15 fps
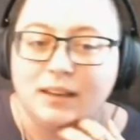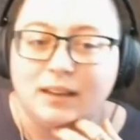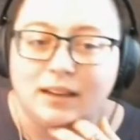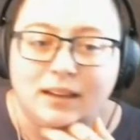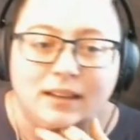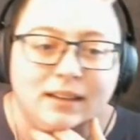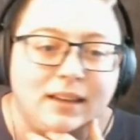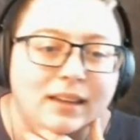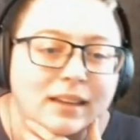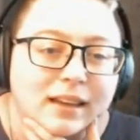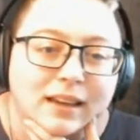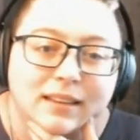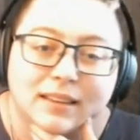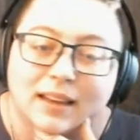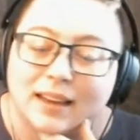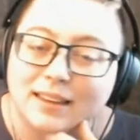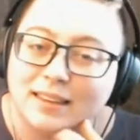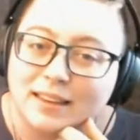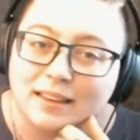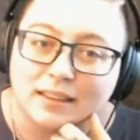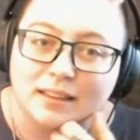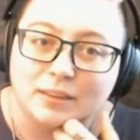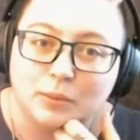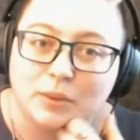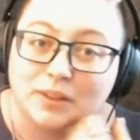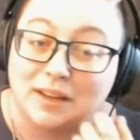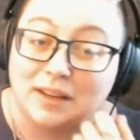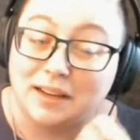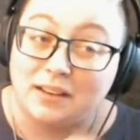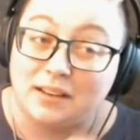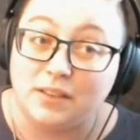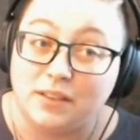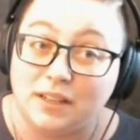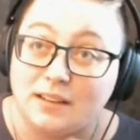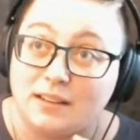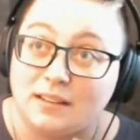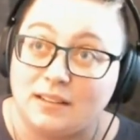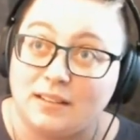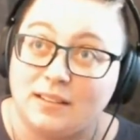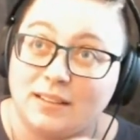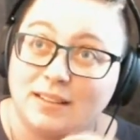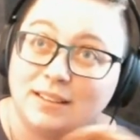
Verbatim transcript: And I, I, I think that we're kind of in a